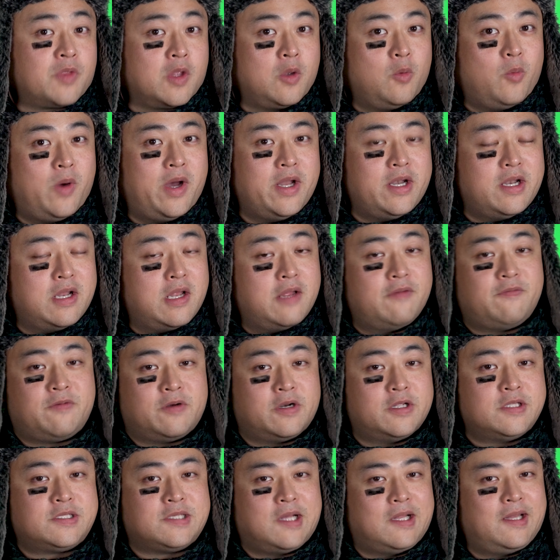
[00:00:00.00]
1, for
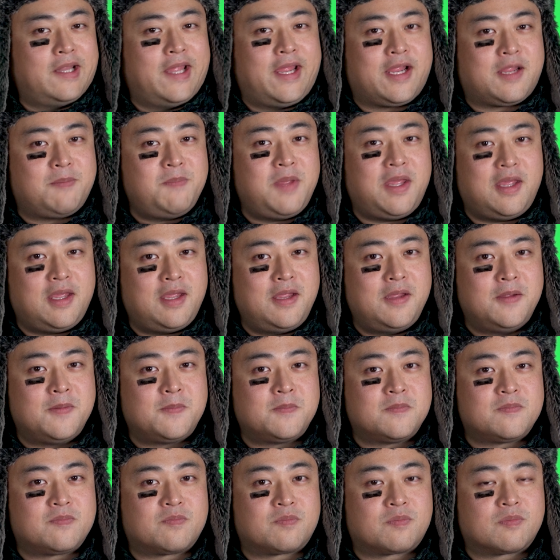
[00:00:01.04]
an adult like me
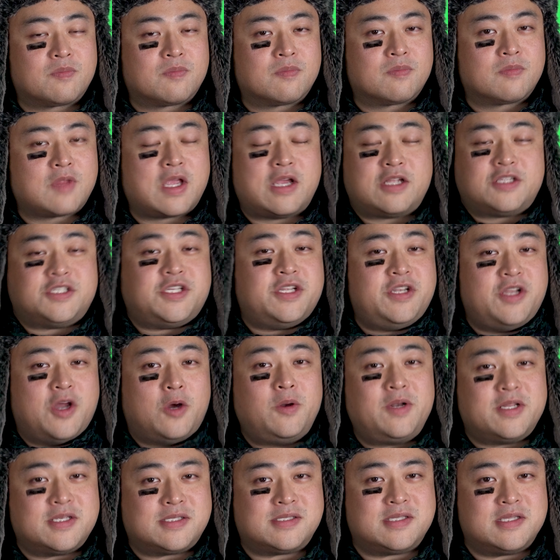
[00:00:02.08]
to
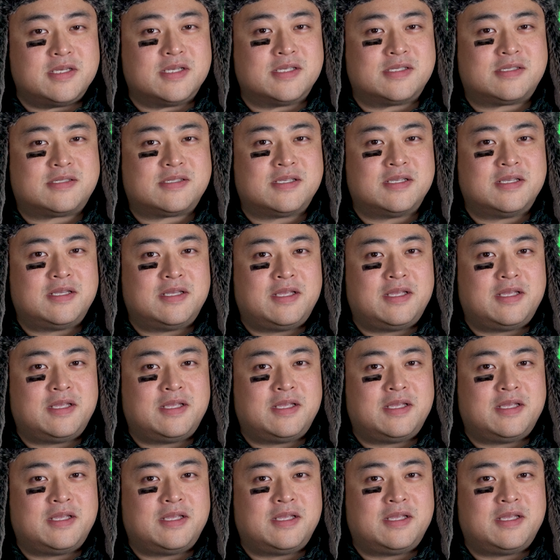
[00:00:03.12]
notice this.